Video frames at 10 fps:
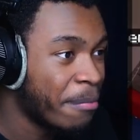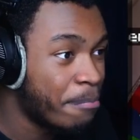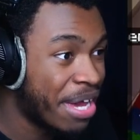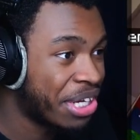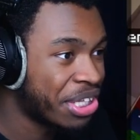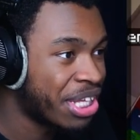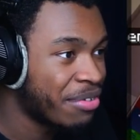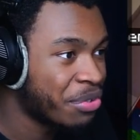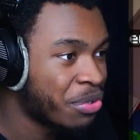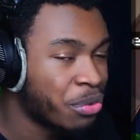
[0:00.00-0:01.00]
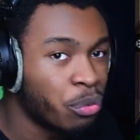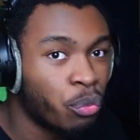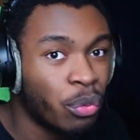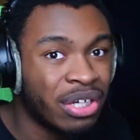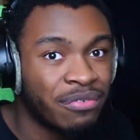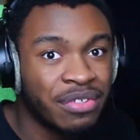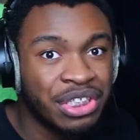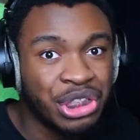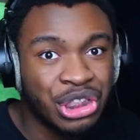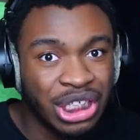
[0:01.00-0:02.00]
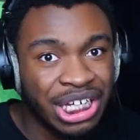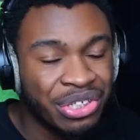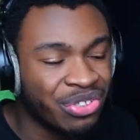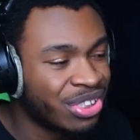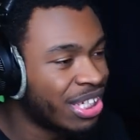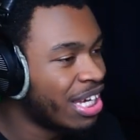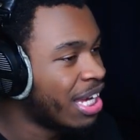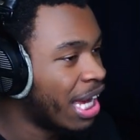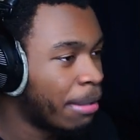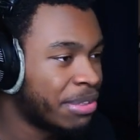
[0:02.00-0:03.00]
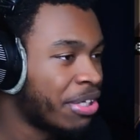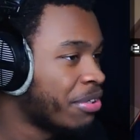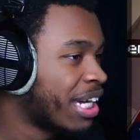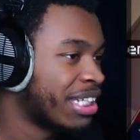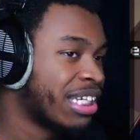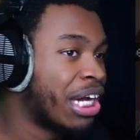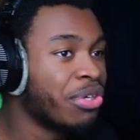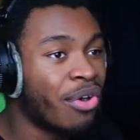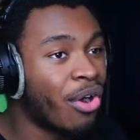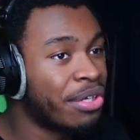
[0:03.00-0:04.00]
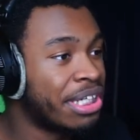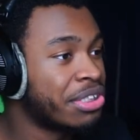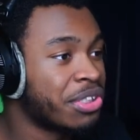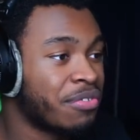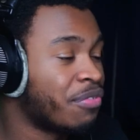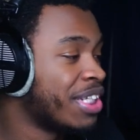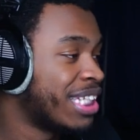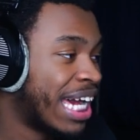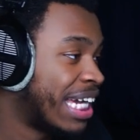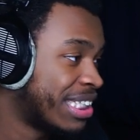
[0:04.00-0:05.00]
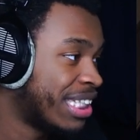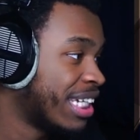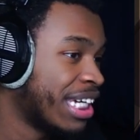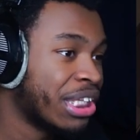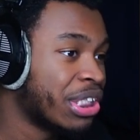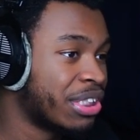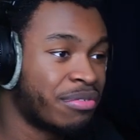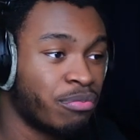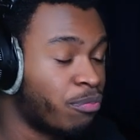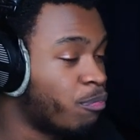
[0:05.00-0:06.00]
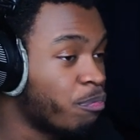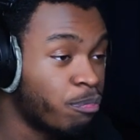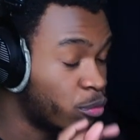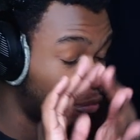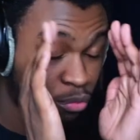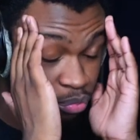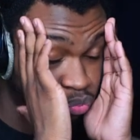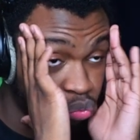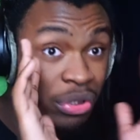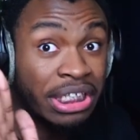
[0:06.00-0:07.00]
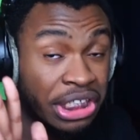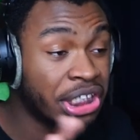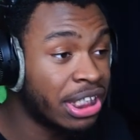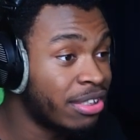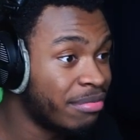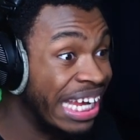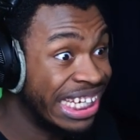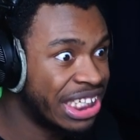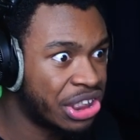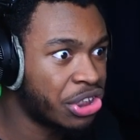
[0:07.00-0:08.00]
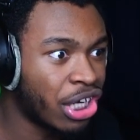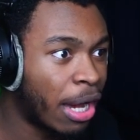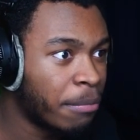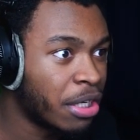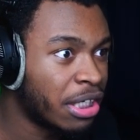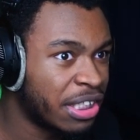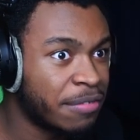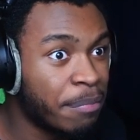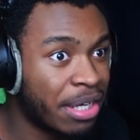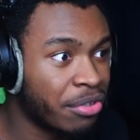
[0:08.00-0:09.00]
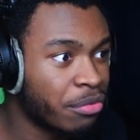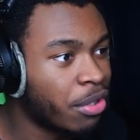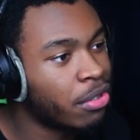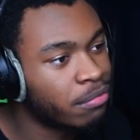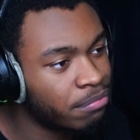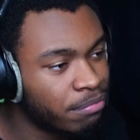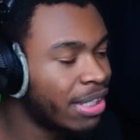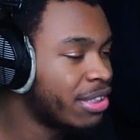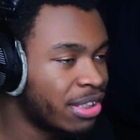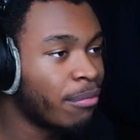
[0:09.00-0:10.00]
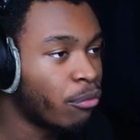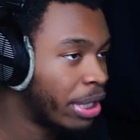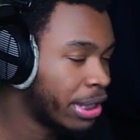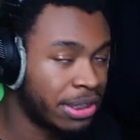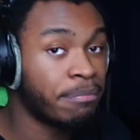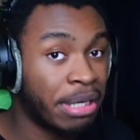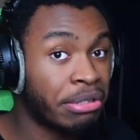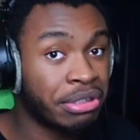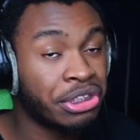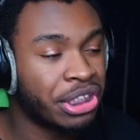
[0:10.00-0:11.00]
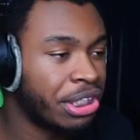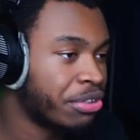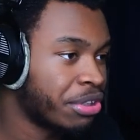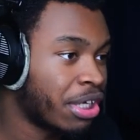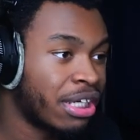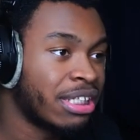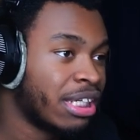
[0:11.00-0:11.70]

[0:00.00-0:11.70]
better than ever with shaders. I'm telling you, like I said, I know R T X looks fantastic. It looks really good. It gets the job done. It's better, well, in some ways better than shaders or not,